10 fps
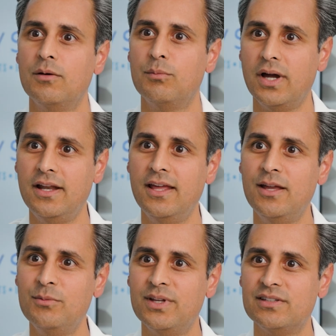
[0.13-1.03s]
My
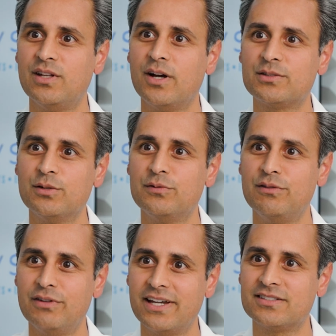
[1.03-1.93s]
name is Dr.
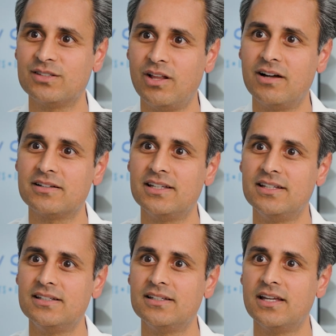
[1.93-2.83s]
Vivek
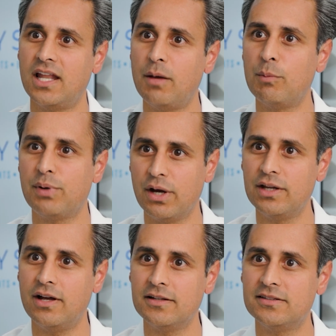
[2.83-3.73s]
Solanki, and I'm a
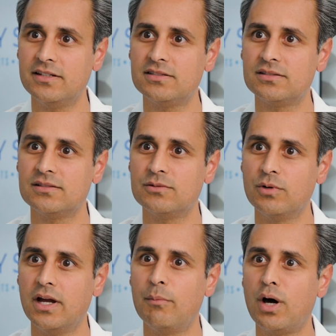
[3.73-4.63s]
periodontist.
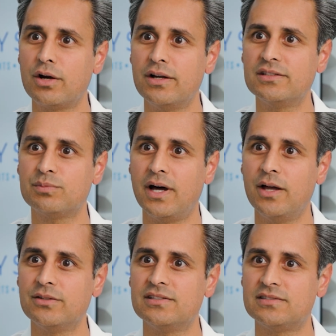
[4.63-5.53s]
We're at Modern Day
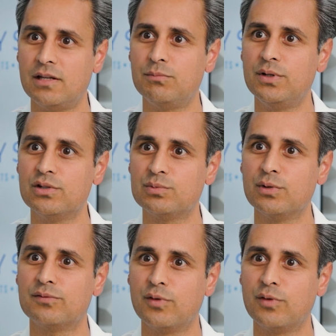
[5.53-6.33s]
Smiles in St. Petersburg,